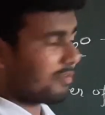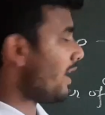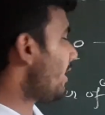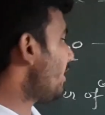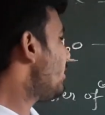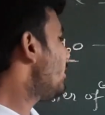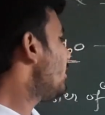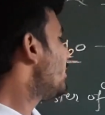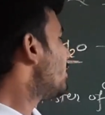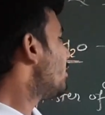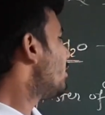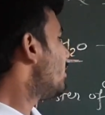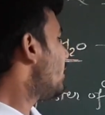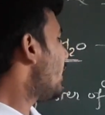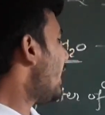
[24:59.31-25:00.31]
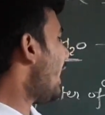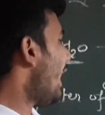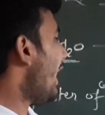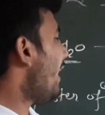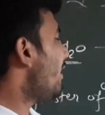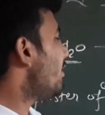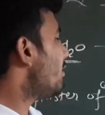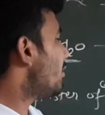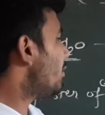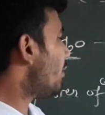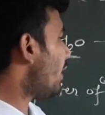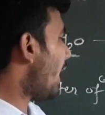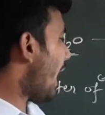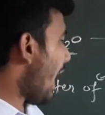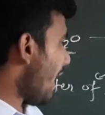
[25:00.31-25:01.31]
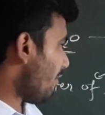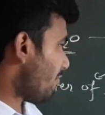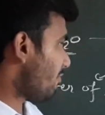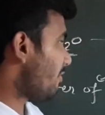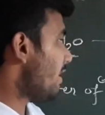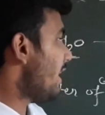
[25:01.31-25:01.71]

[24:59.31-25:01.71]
1.5